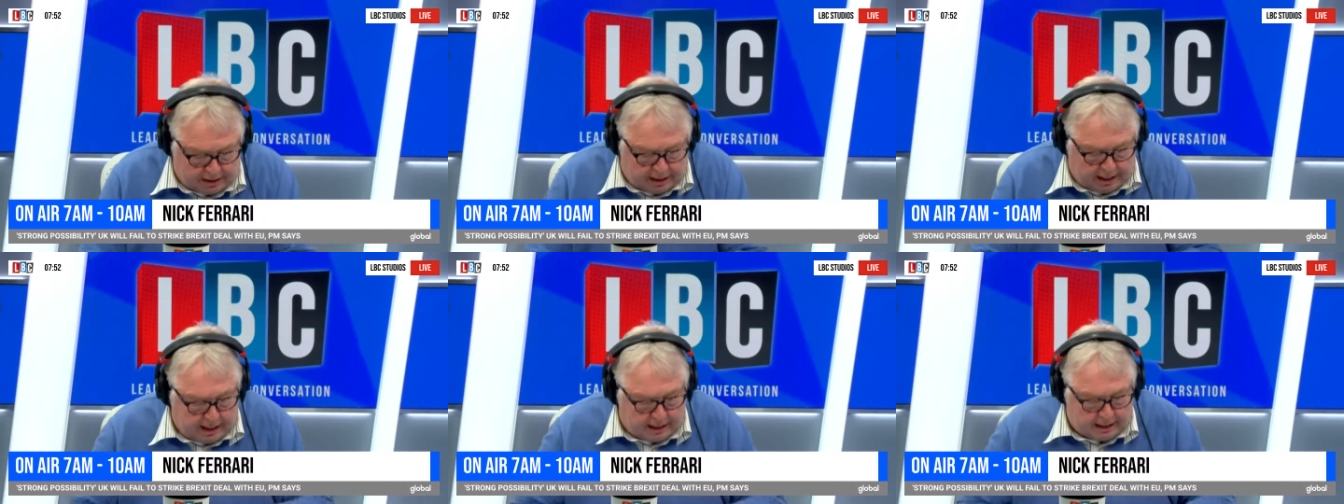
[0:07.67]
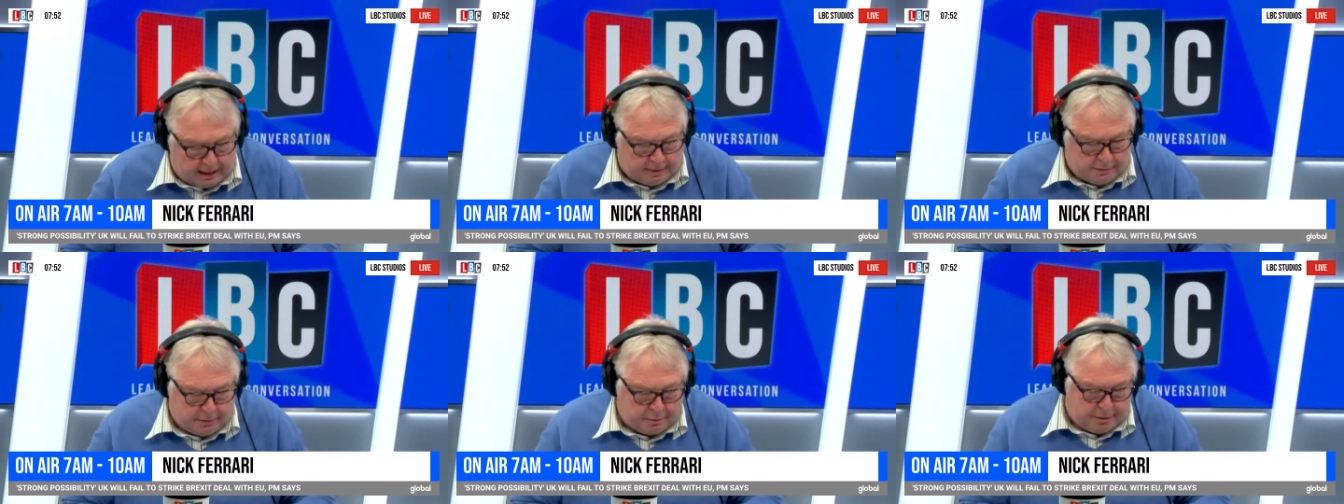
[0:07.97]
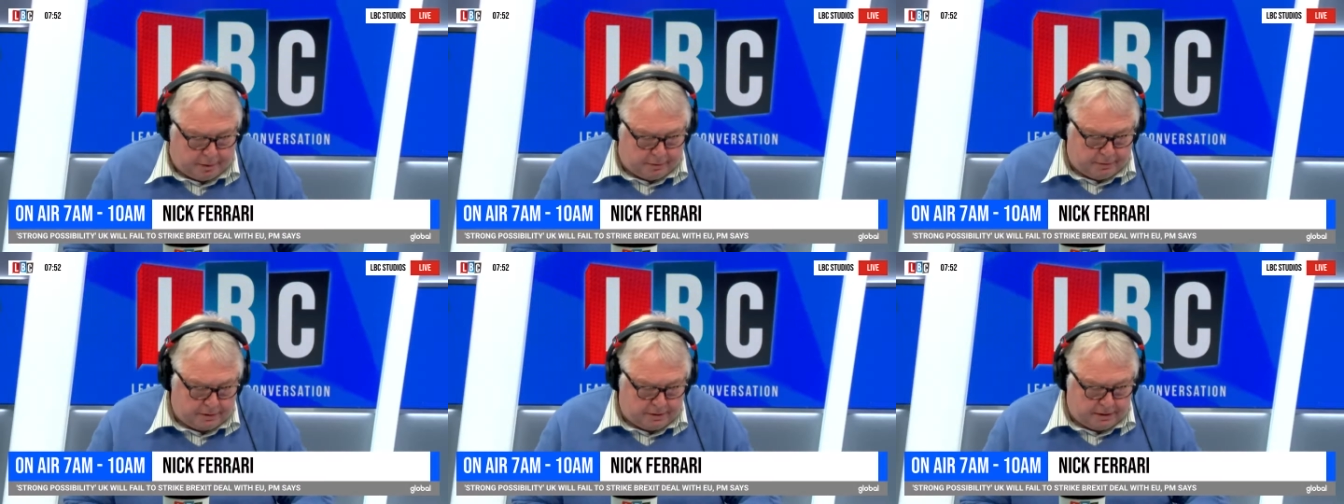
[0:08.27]
a hell of a
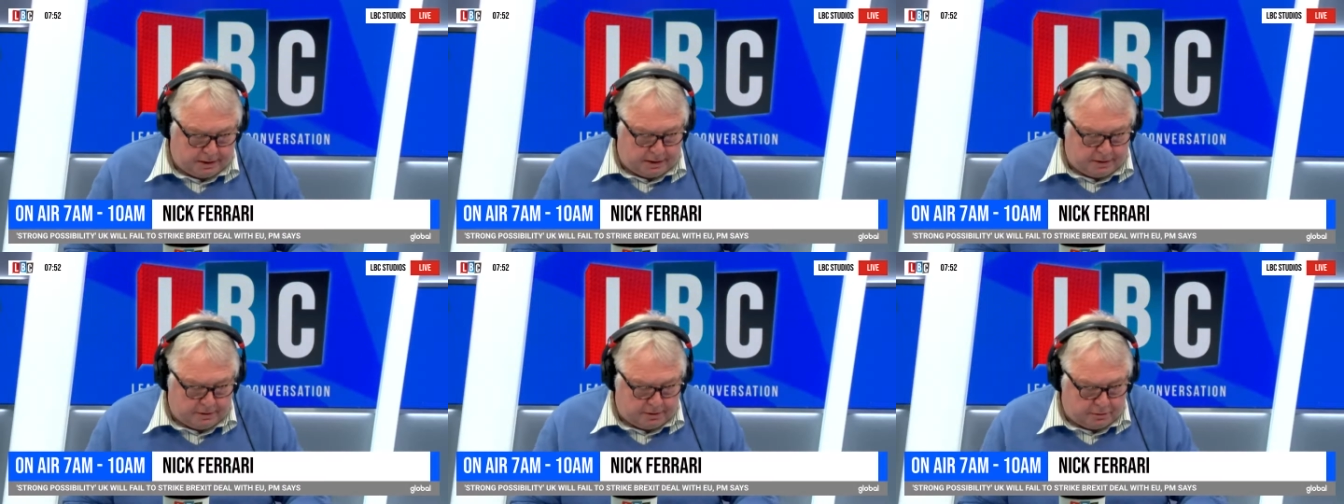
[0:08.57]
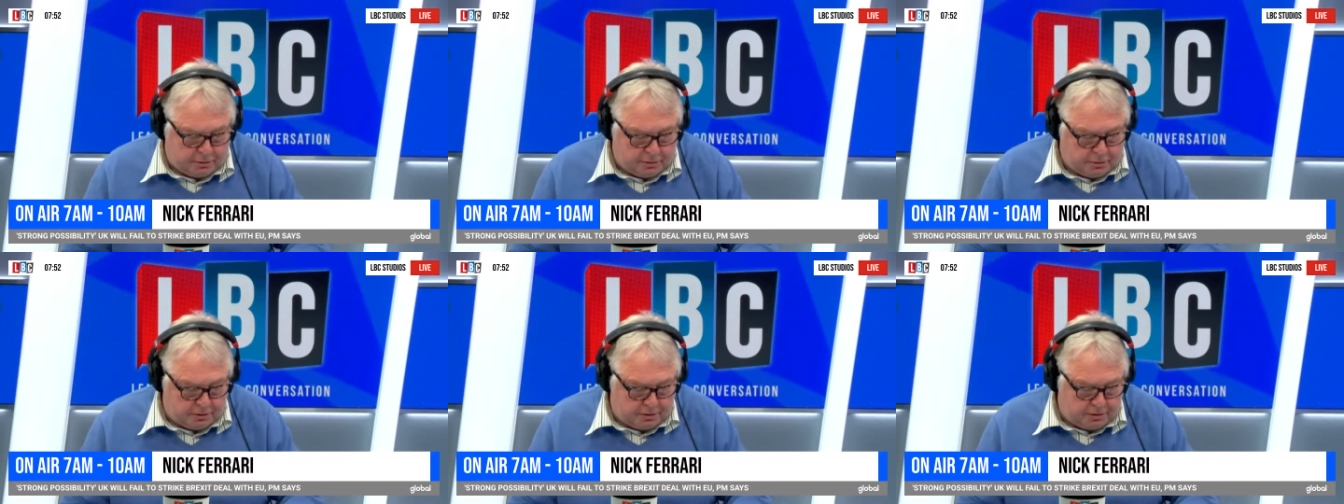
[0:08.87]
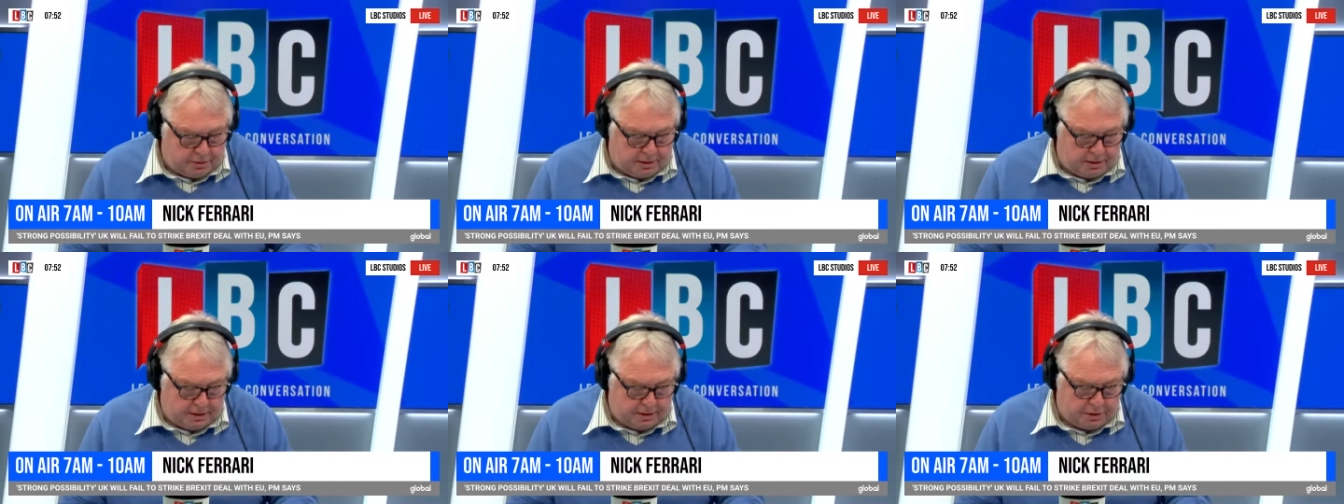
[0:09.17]
buffeting is, of course, the
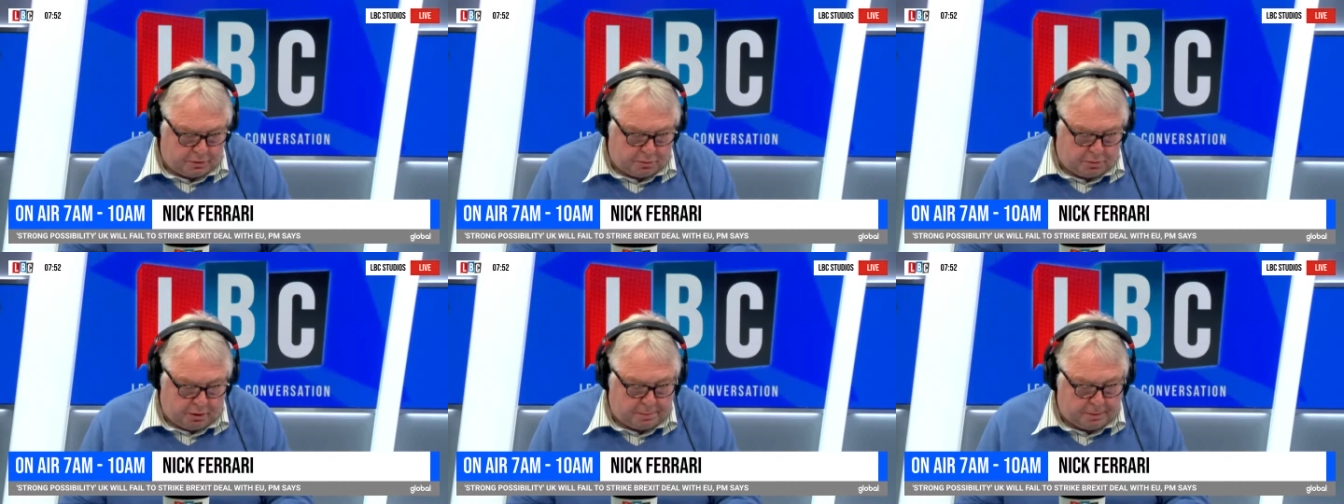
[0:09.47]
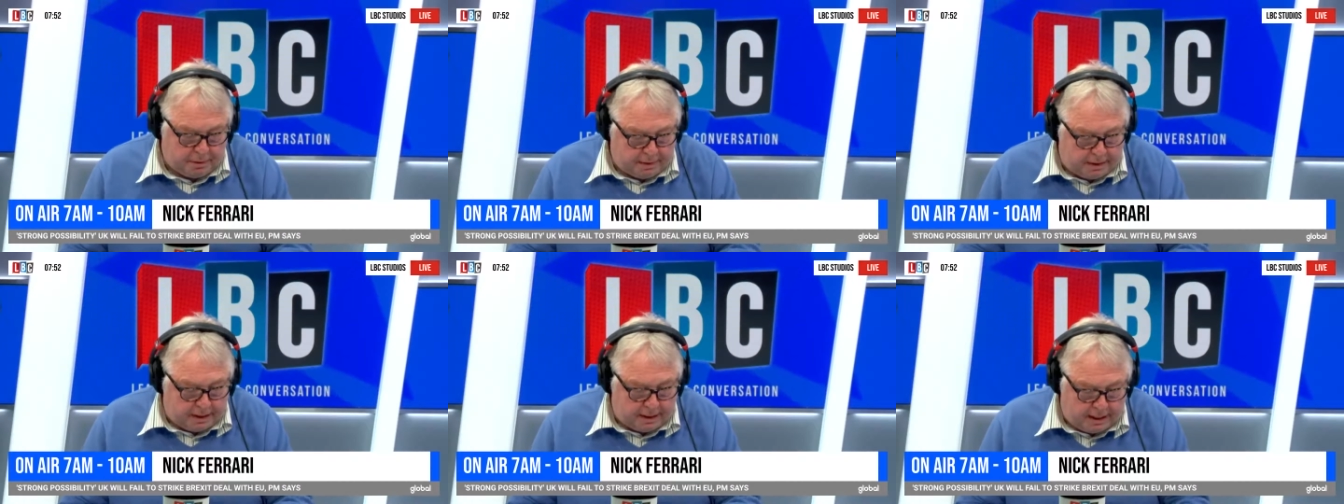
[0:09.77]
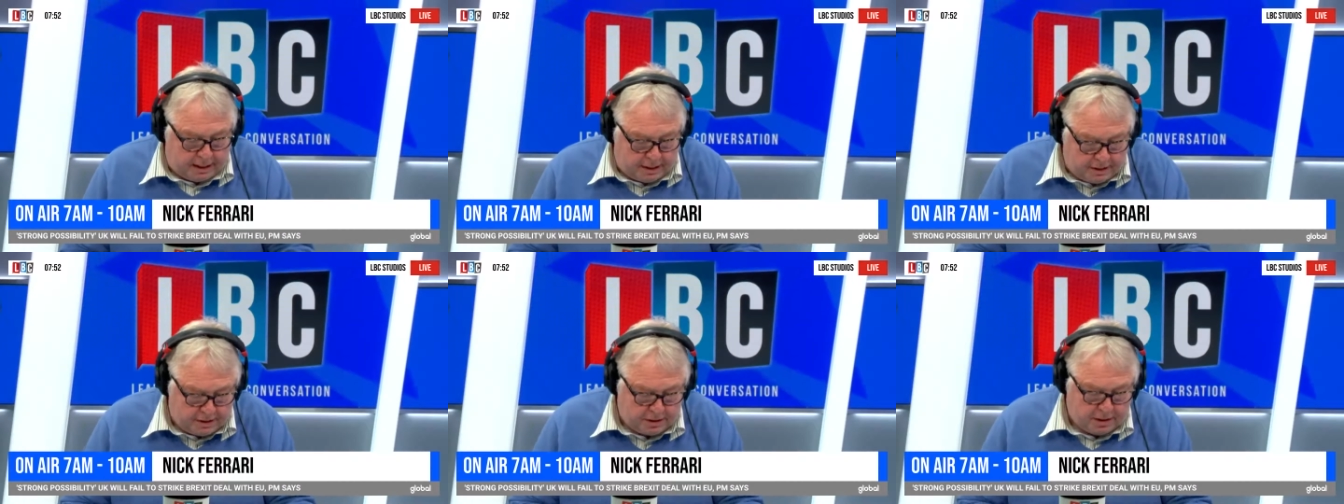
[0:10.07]
theatre world, but there
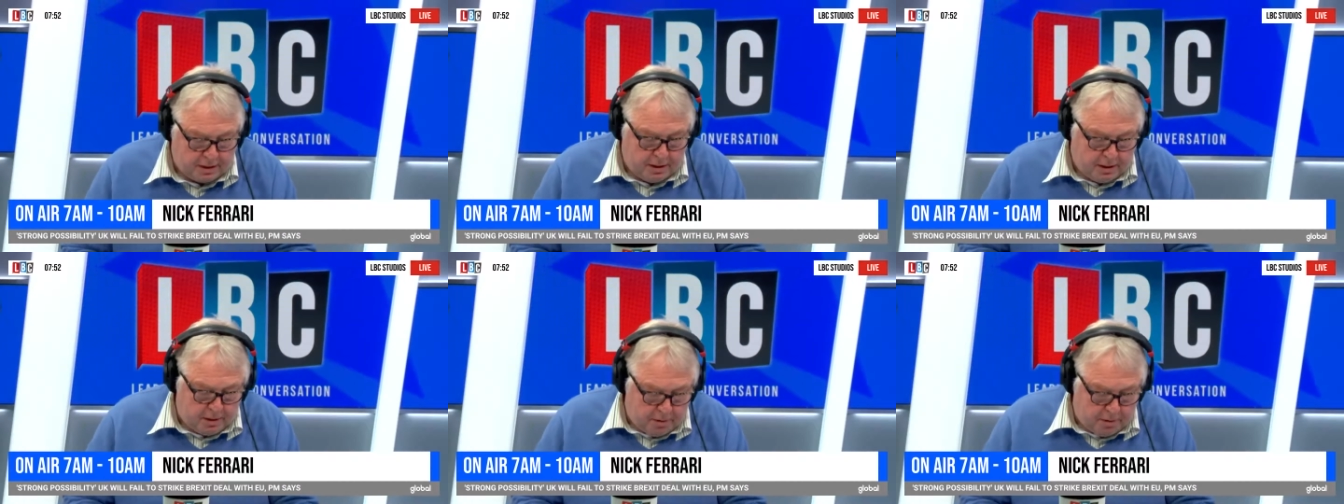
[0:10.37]
is